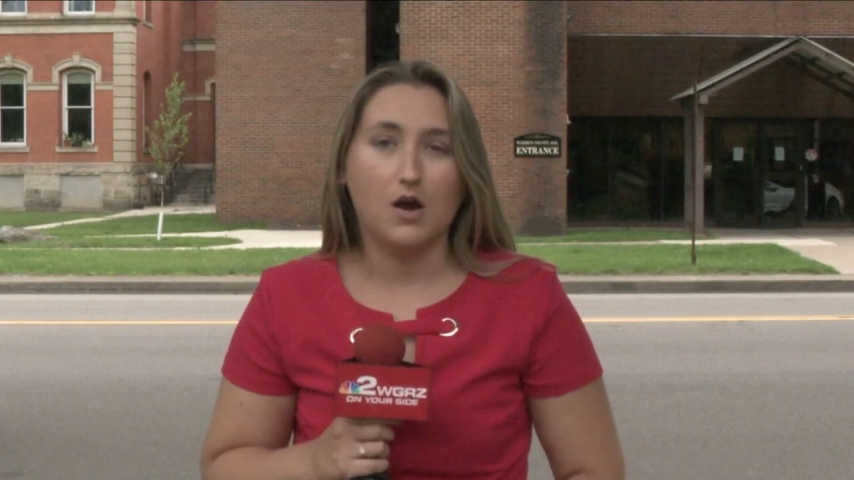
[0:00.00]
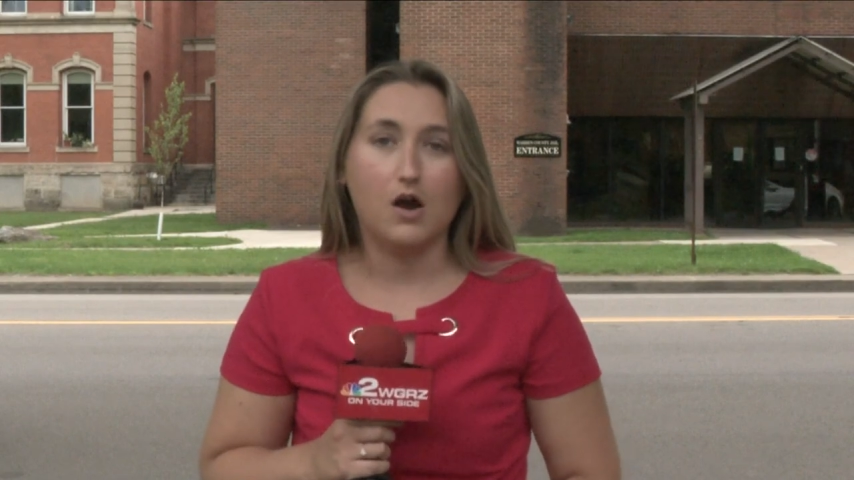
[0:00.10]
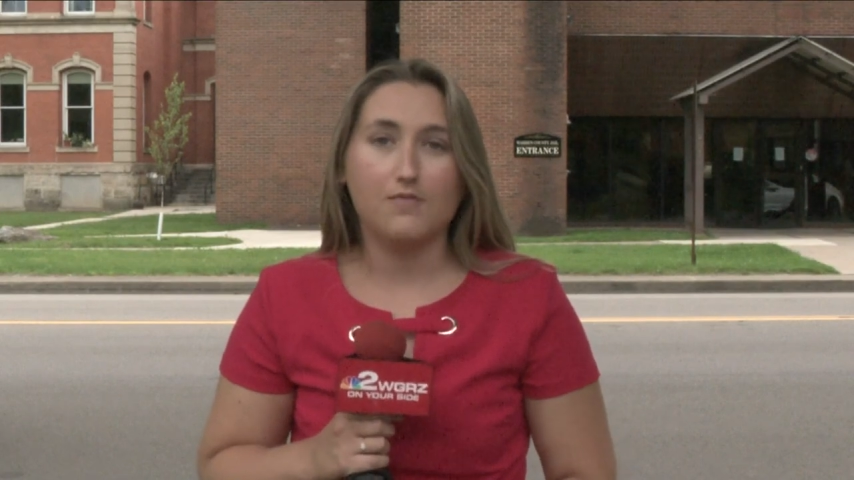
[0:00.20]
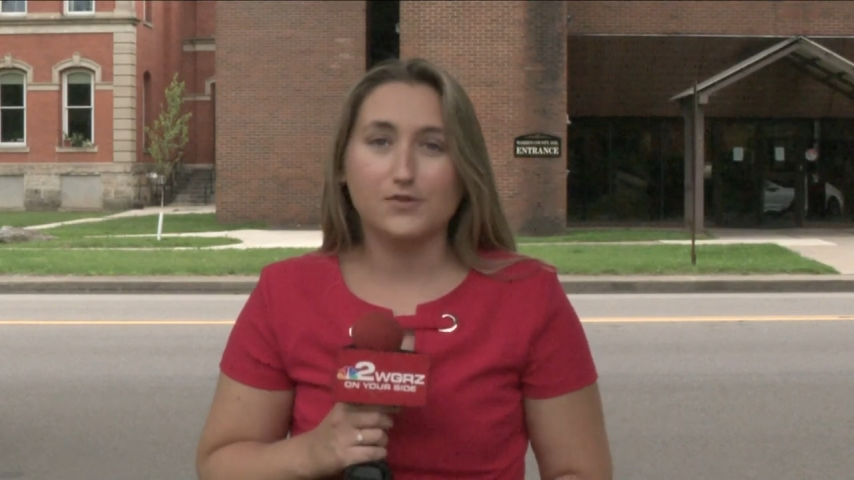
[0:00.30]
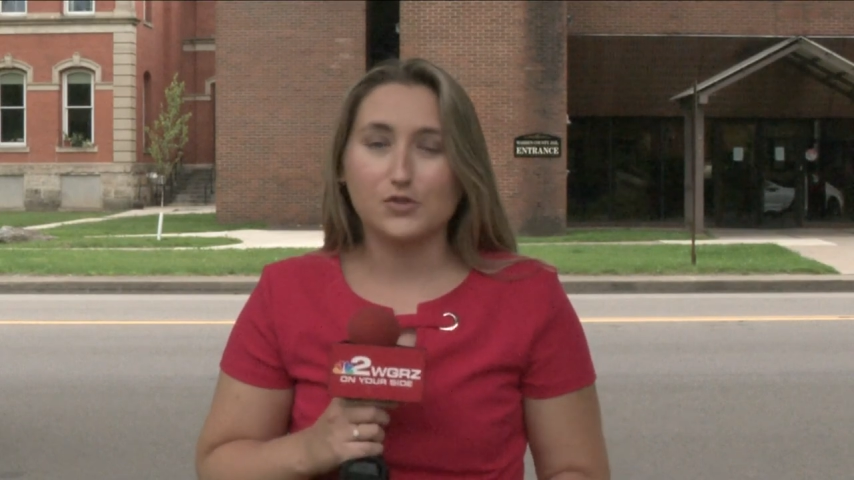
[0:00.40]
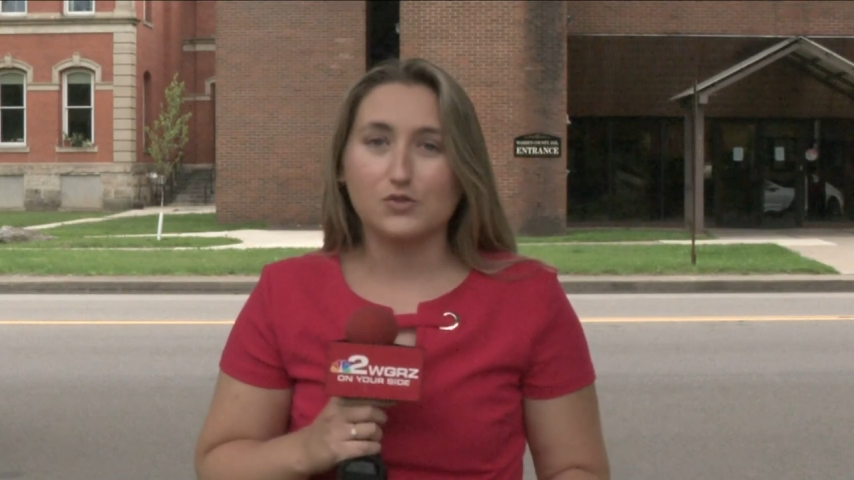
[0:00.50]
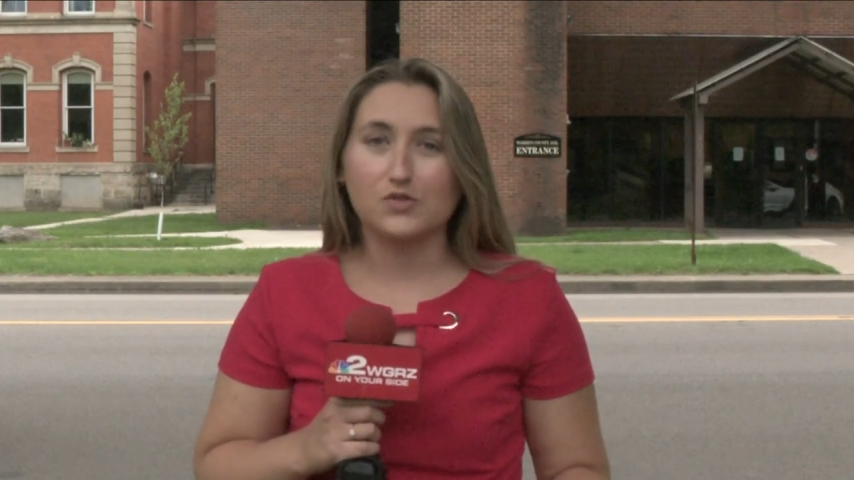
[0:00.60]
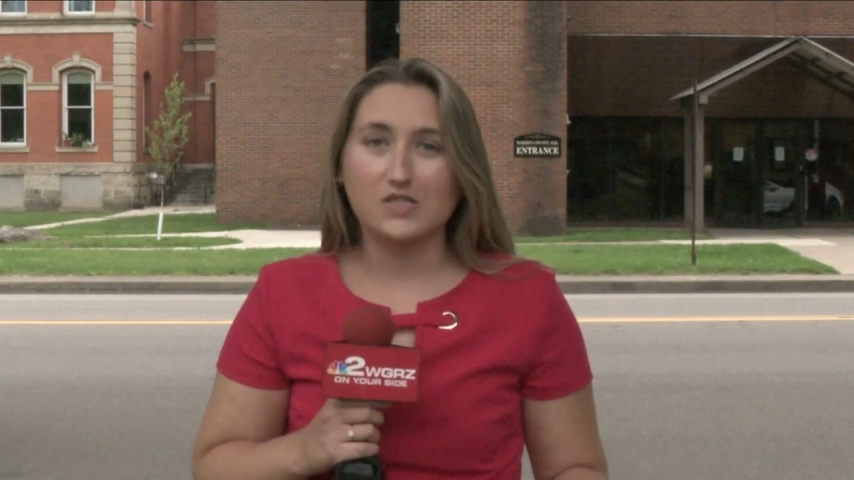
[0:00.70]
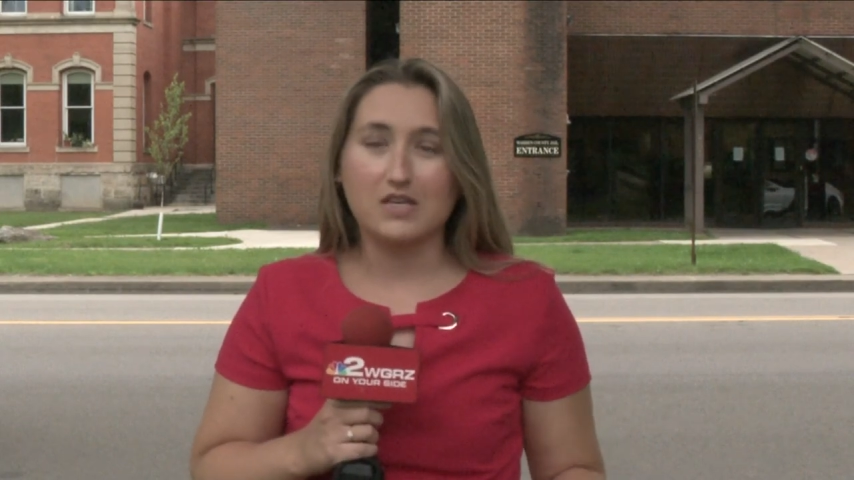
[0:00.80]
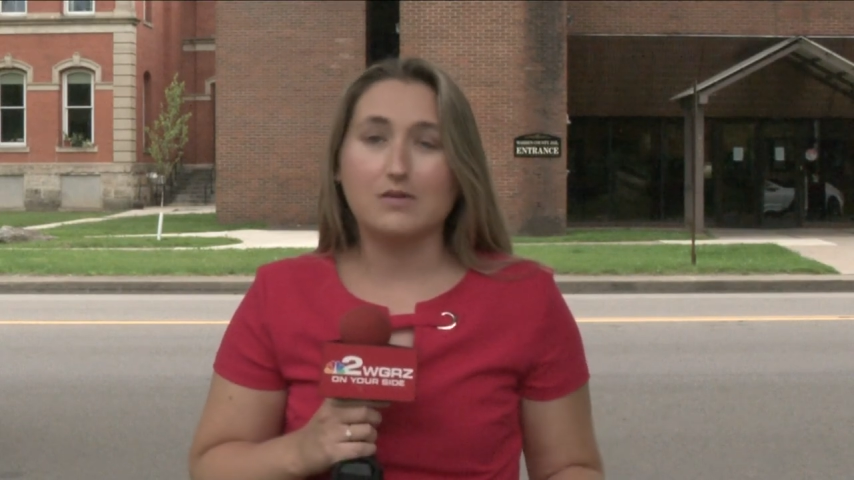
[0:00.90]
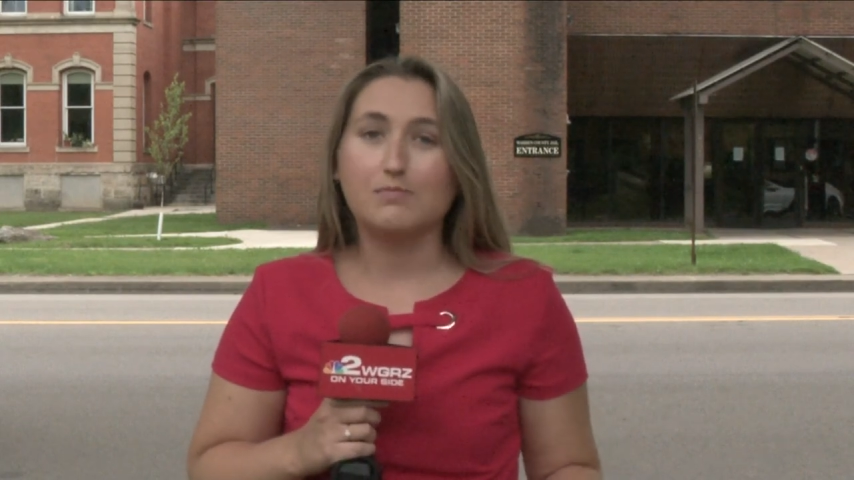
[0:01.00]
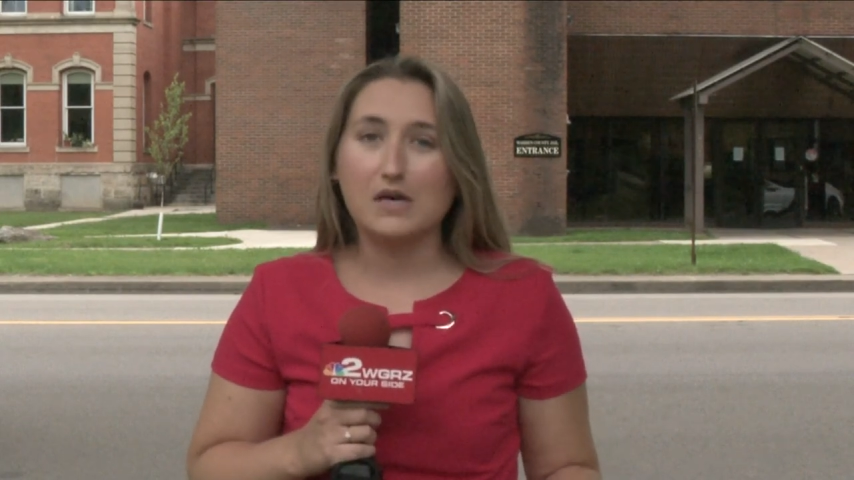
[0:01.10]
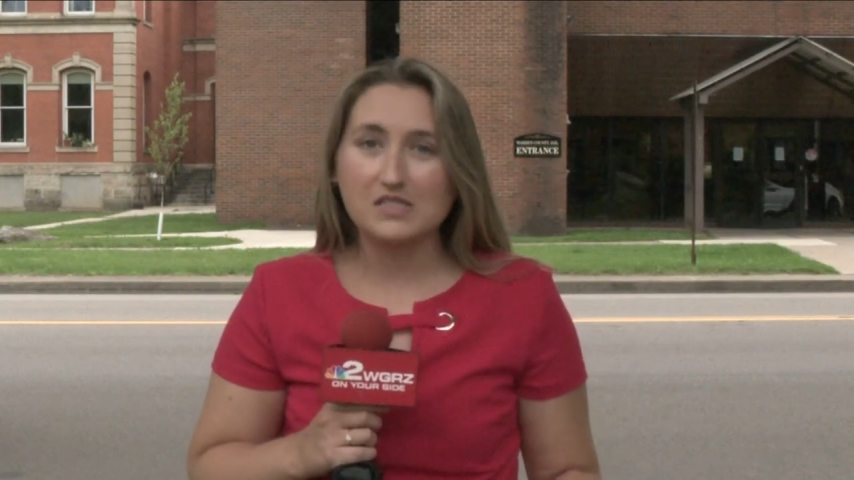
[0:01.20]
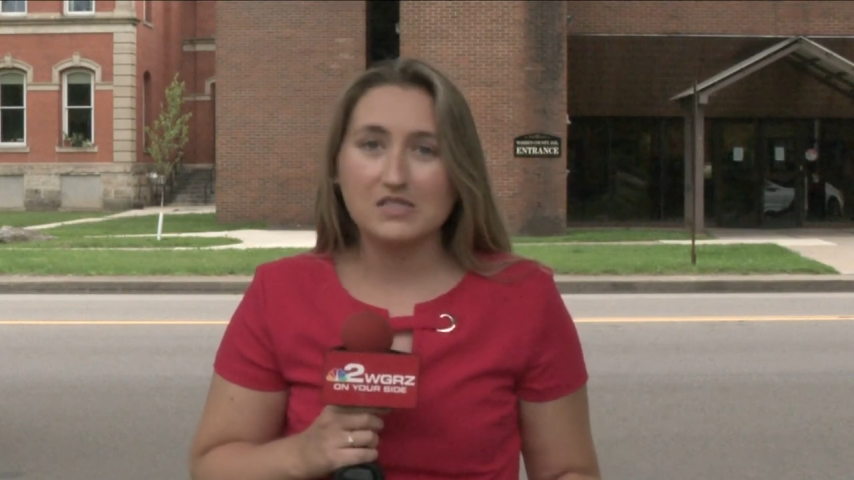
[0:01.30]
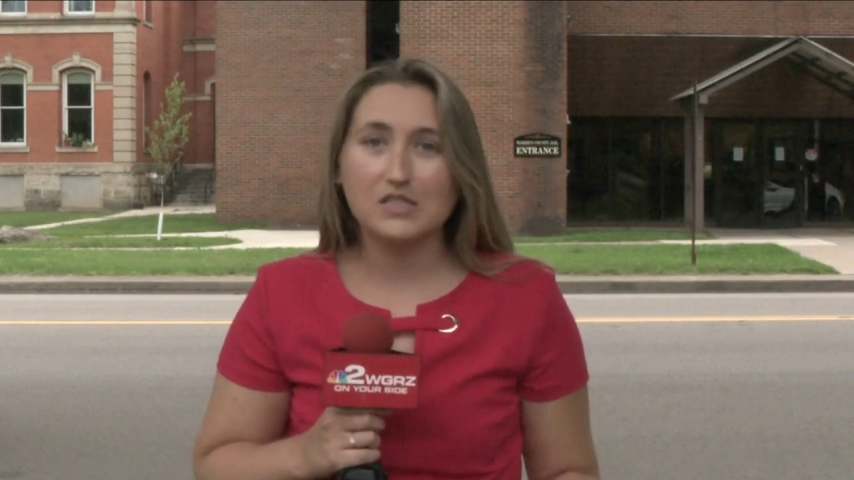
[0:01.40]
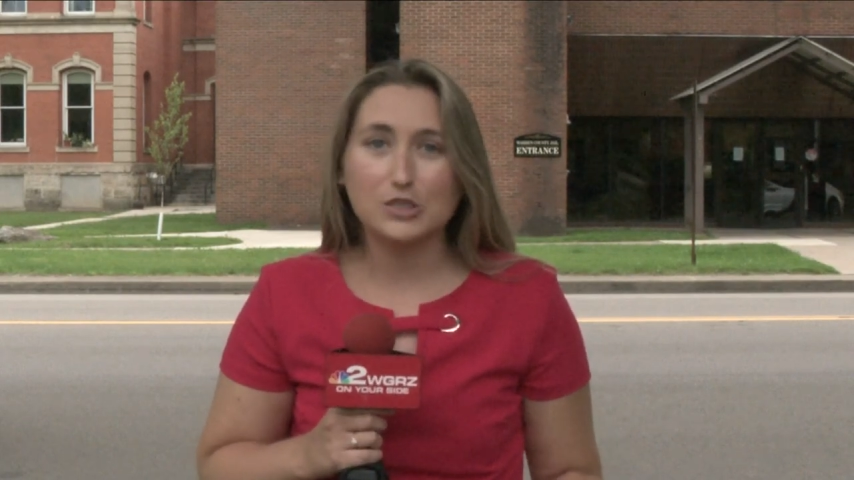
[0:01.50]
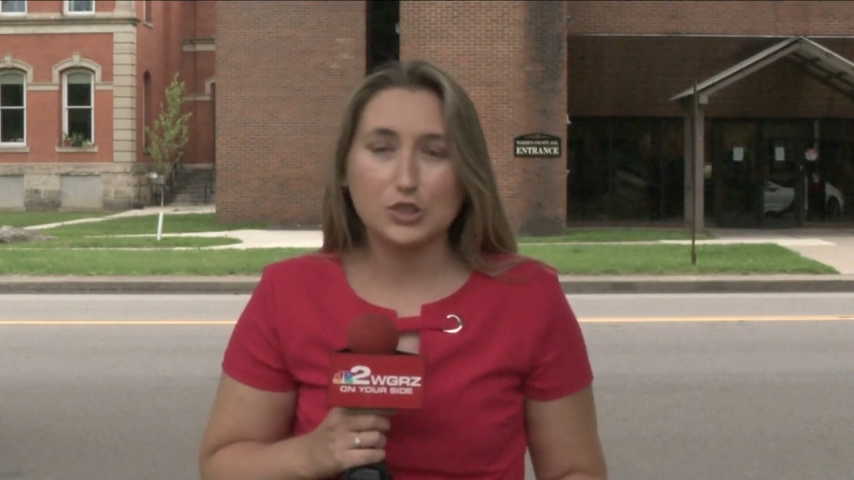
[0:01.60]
Officers say the best thing